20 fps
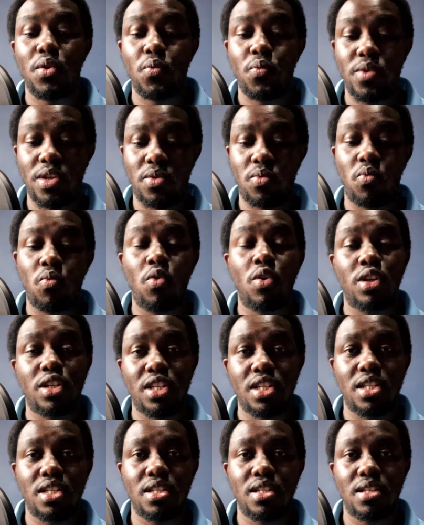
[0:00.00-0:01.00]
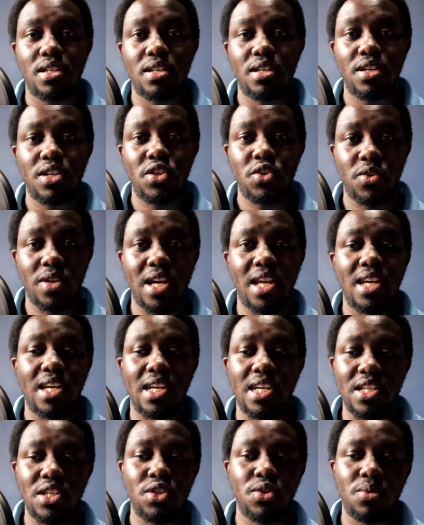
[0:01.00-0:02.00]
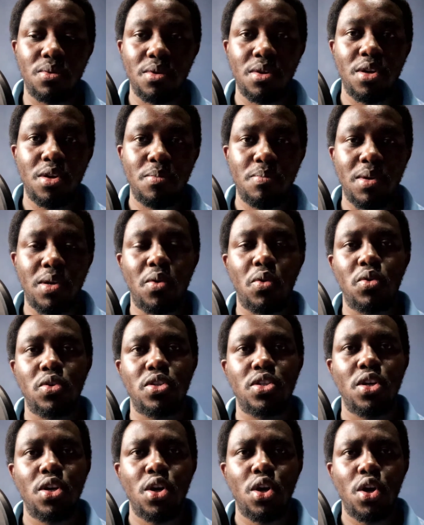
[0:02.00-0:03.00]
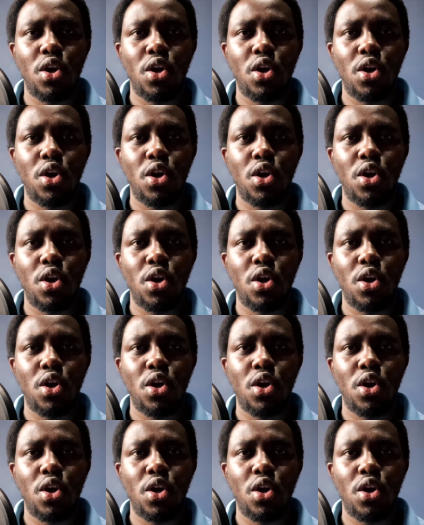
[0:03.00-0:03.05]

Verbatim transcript: with what you're getting into because